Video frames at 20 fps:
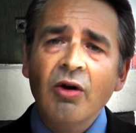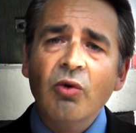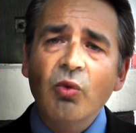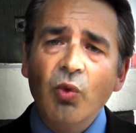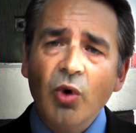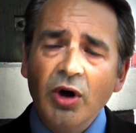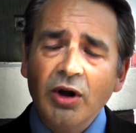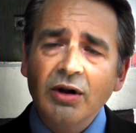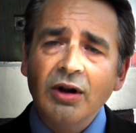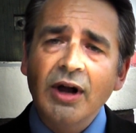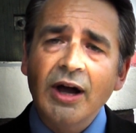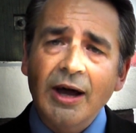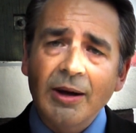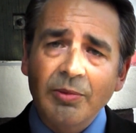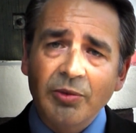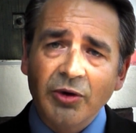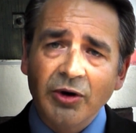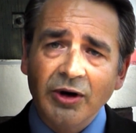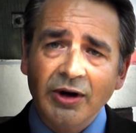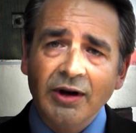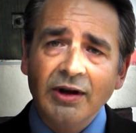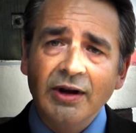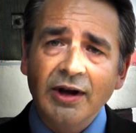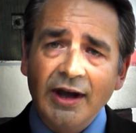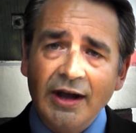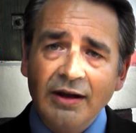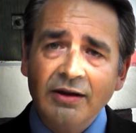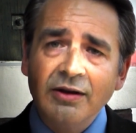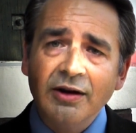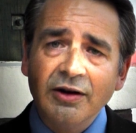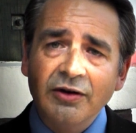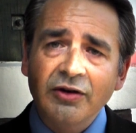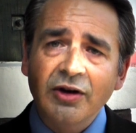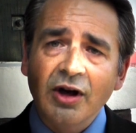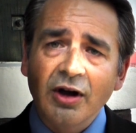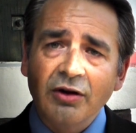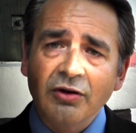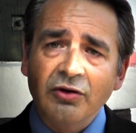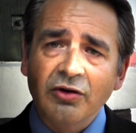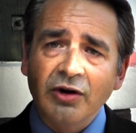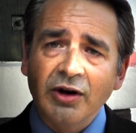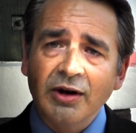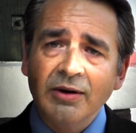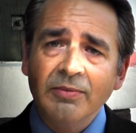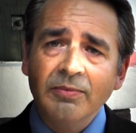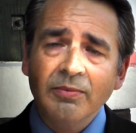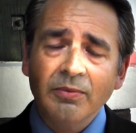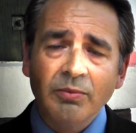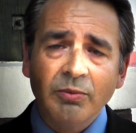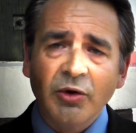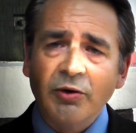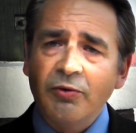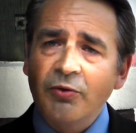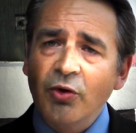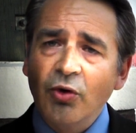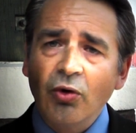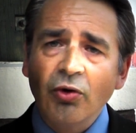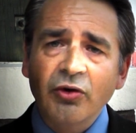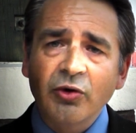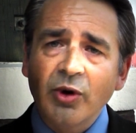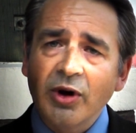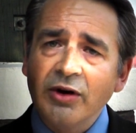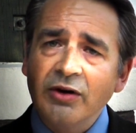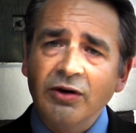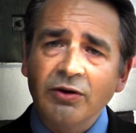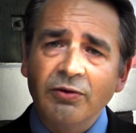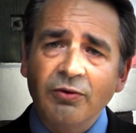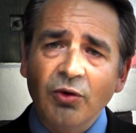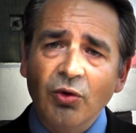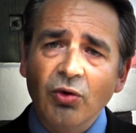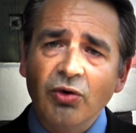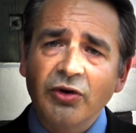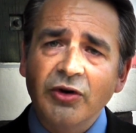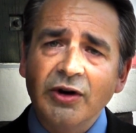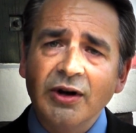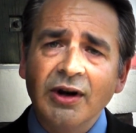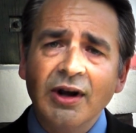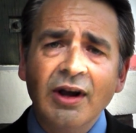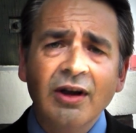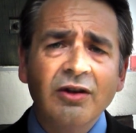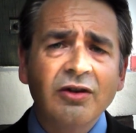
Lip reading: will happen in this country before 2040,